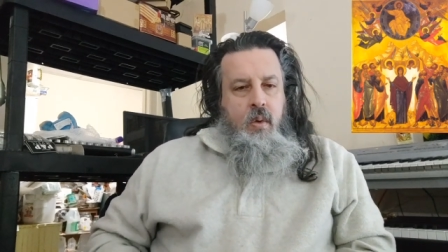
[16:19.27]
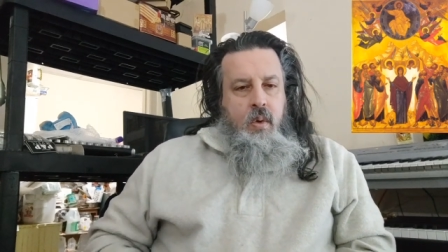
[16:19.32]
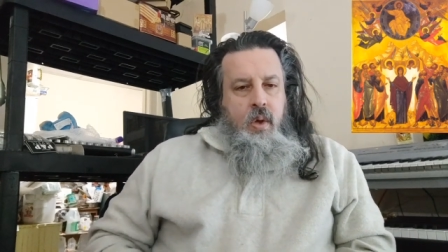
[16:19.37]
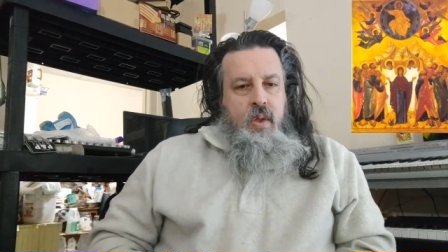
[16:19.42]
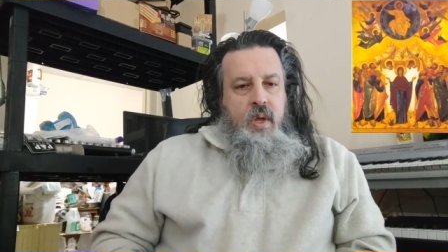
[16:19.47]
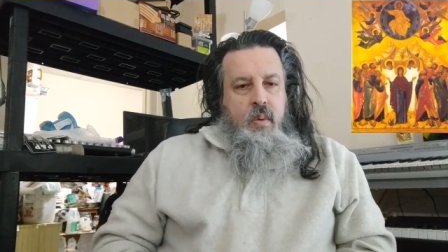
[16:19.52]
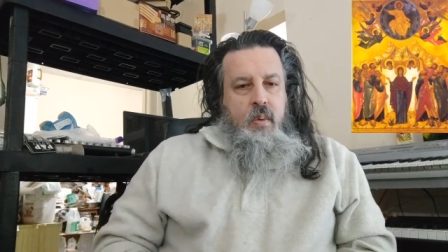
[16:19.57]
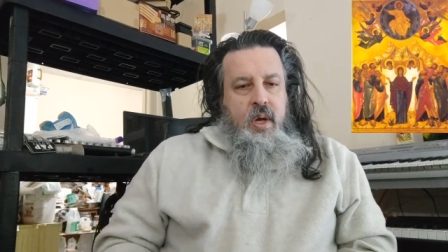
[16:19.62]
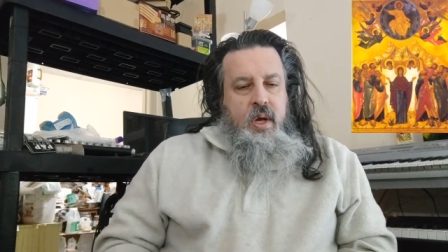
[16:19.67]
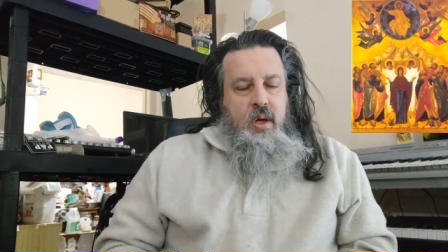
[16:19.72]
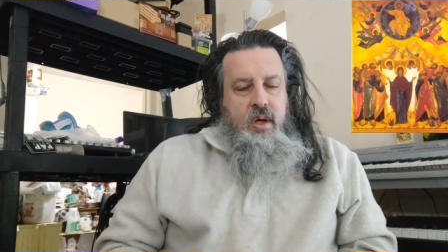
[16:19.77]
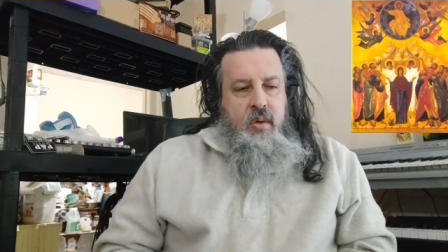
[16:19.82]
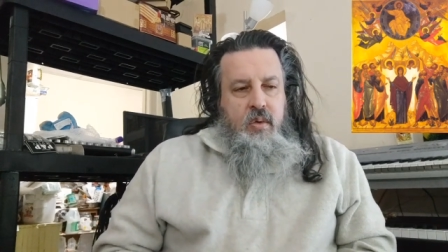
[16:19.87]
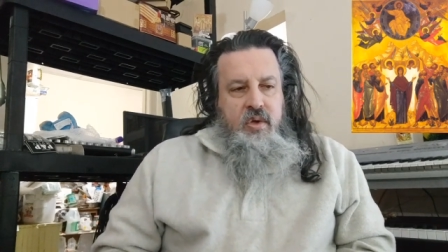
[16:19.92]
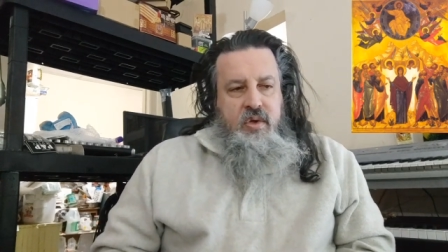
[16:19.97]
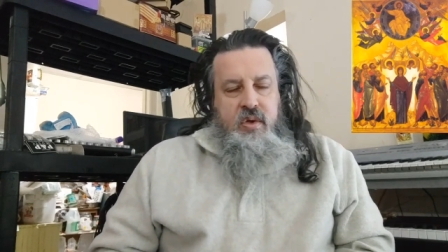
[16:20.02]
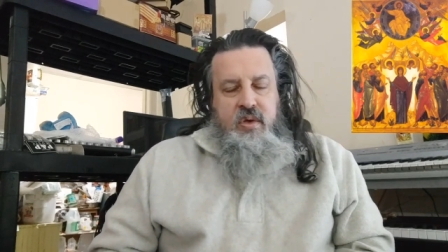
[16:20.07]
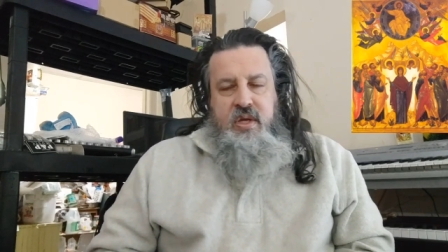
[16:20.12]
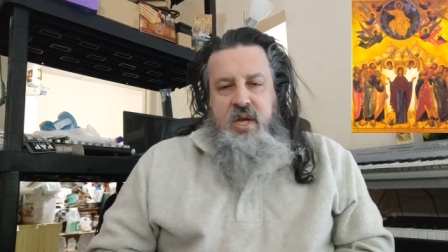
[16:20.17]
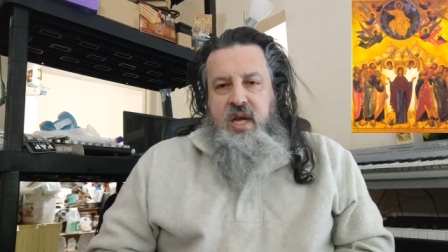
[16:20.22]
Well, then what you do
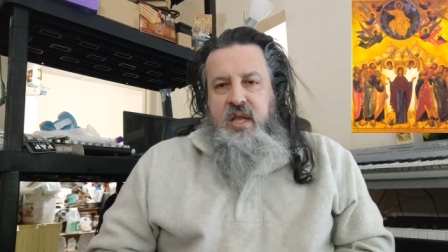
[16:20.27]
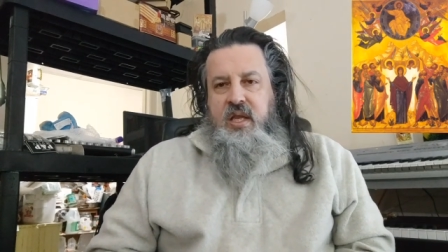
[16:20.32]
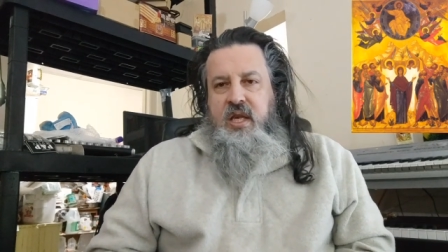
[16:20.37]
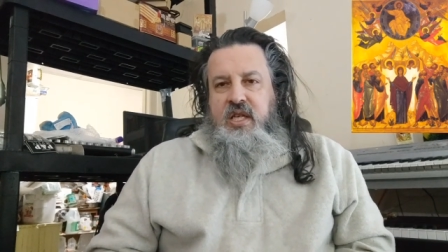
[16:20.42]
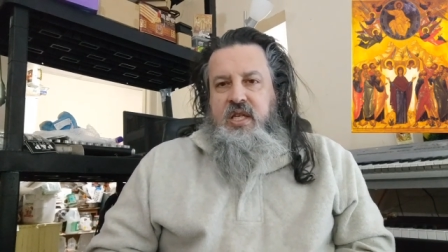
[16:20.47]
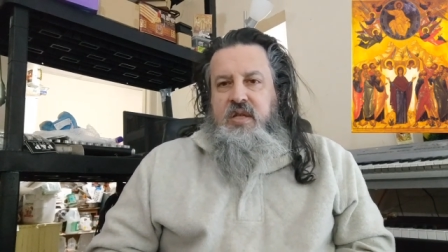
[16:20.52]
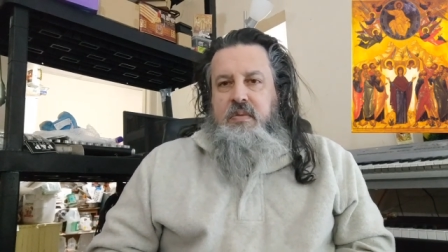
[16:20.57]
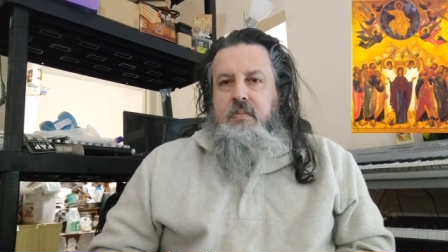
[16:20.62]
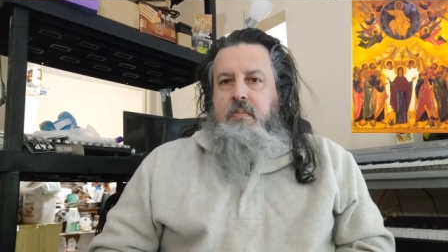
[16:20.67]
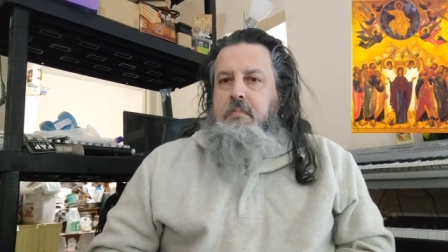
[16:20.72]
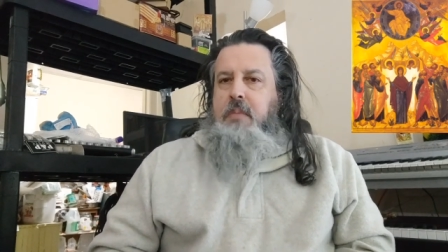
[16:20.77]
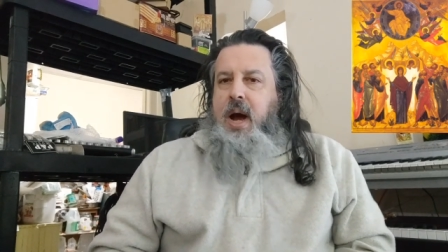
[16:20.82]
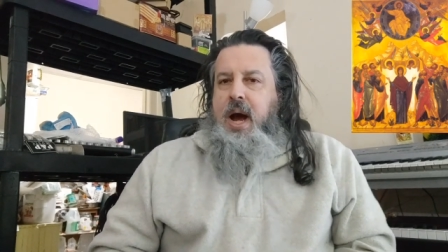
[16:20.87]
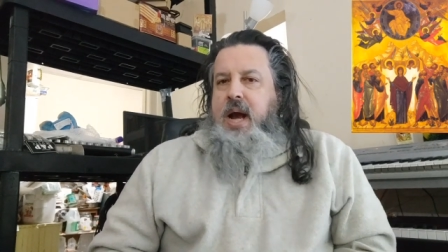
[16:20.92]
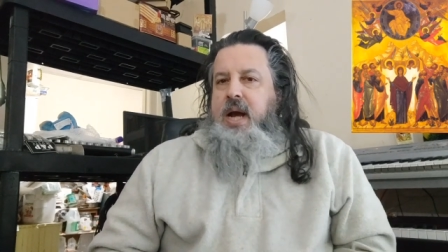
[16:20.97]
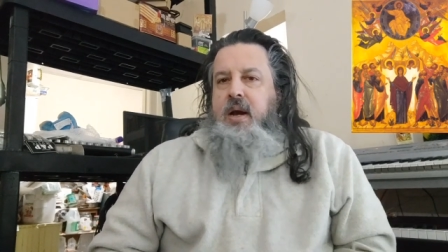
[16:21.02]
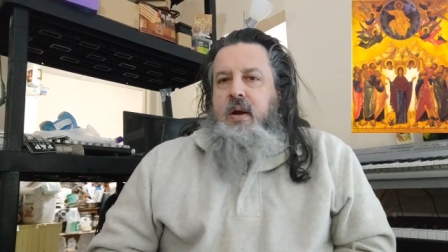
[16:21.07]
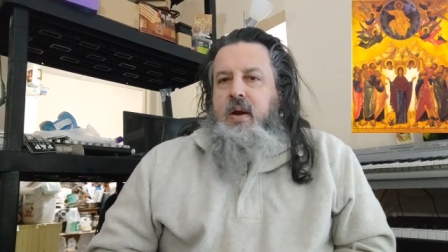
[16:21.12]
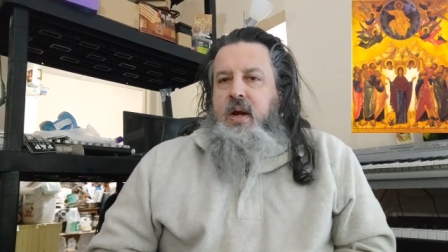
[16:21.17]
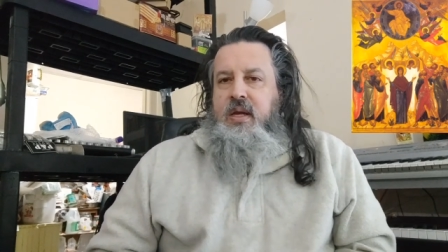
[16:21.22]
is you take these
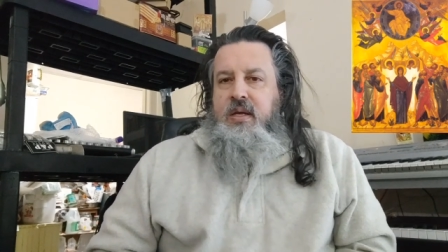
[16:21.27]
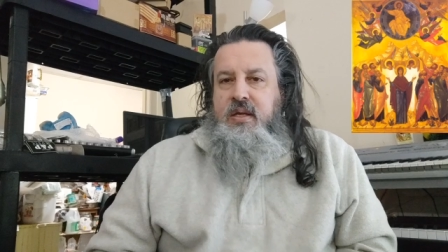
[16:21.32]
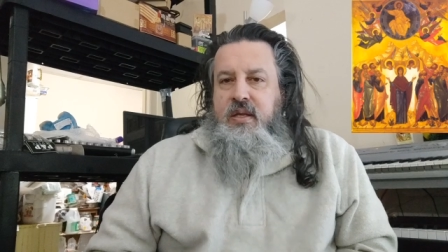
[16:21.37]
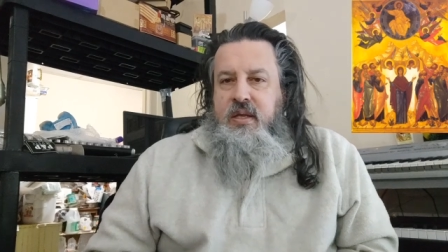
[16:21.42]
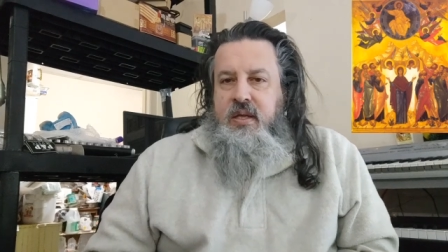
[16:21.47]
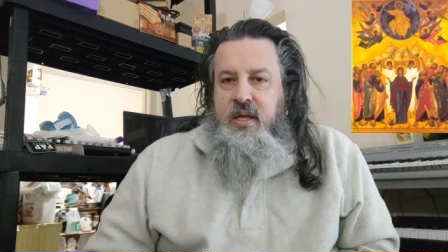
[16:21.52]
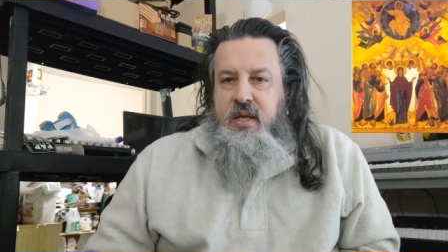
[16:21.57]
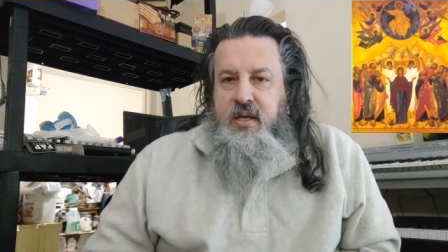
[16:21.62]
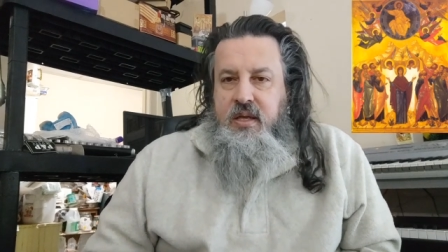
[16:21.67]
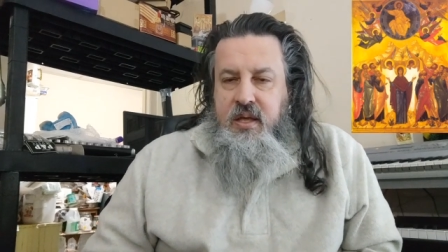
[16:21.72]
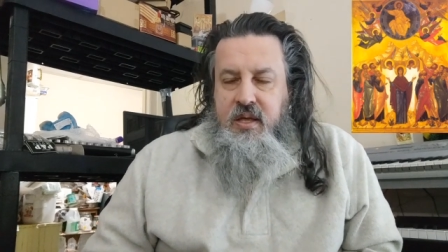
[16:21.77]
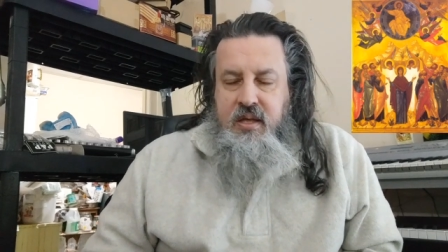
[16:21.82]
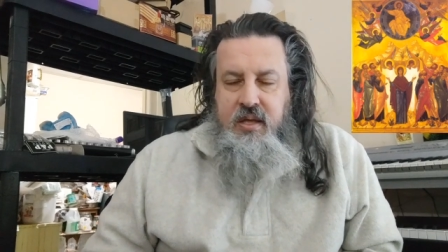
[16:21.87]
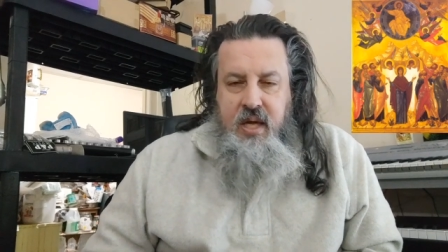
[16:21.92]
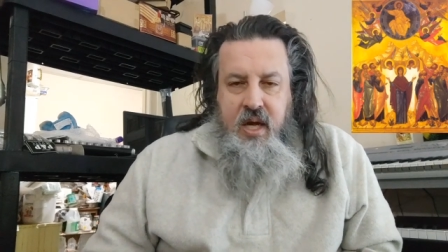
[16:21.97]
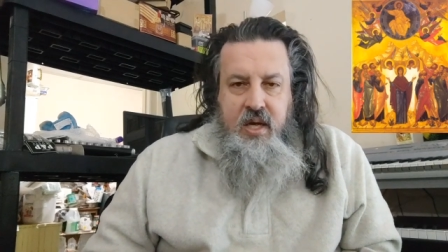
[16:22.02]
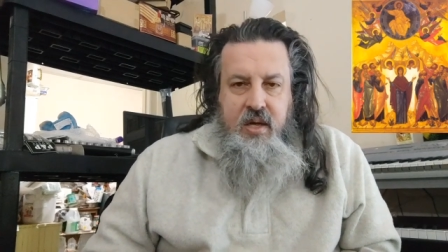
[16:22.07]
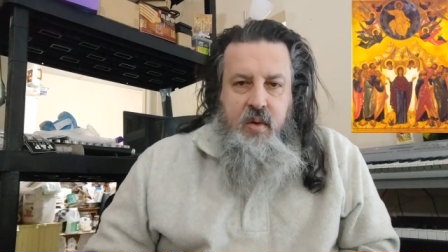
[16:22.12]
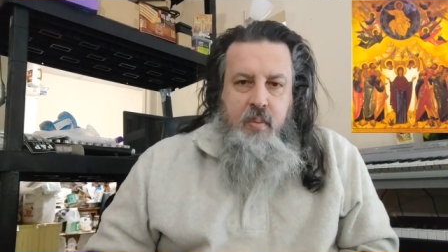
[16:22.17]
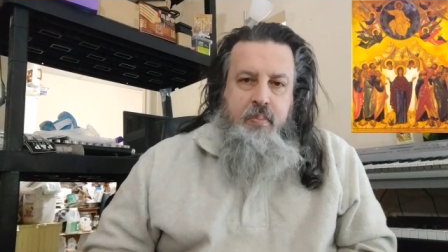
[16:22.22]
minor
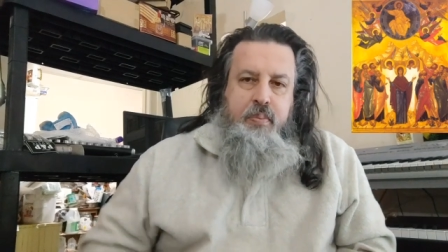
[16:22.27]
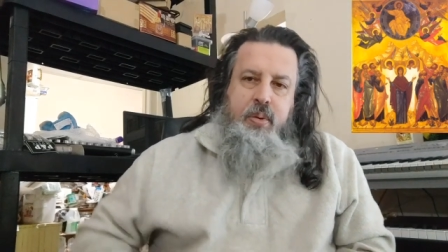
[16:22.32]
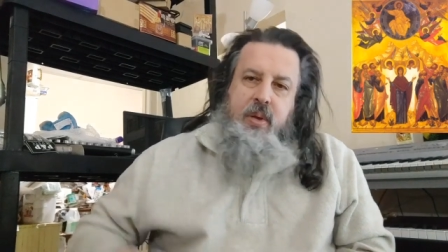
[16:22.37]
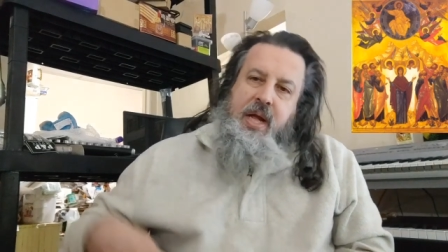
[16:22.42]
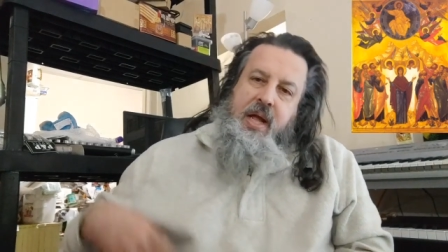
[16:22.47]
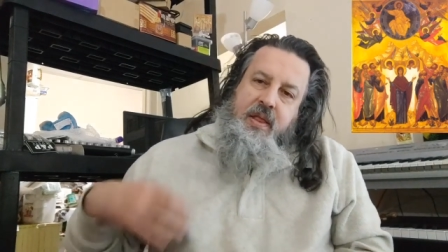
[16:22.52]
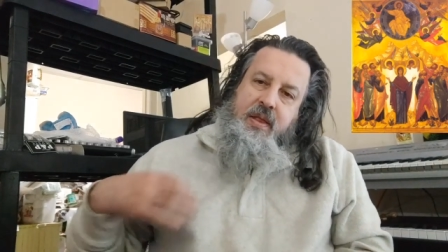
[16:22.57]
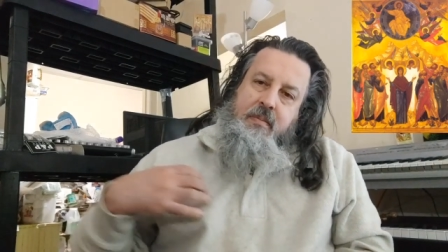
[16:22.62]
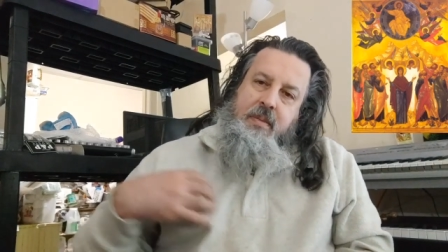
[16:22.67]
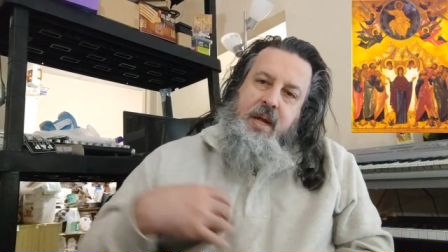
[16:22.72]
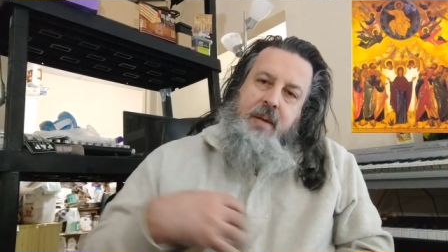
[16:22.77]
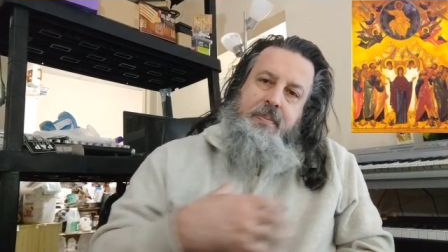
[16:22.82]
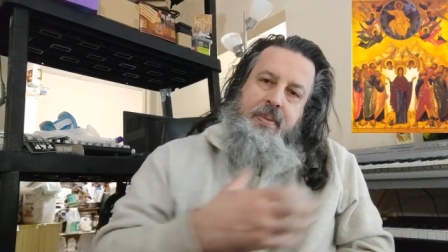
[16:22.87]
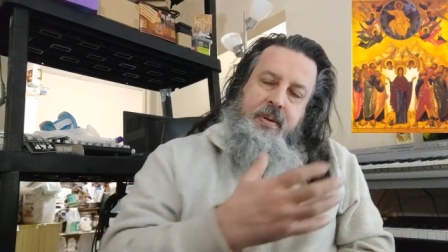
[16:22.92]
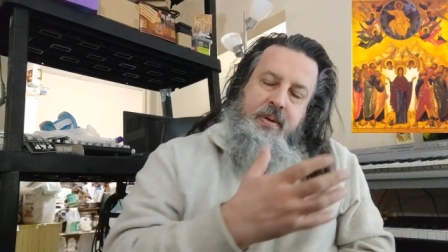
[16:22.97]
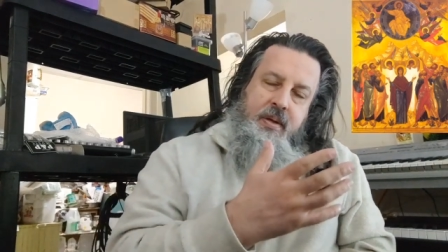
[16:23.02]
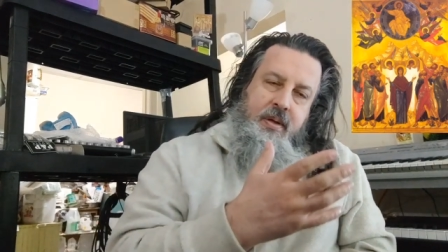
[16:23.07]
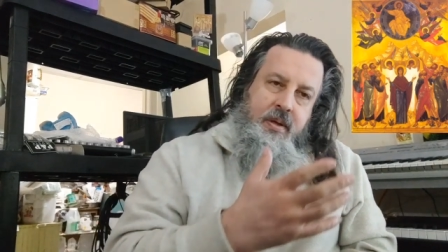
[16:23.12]
incidences and you play them up.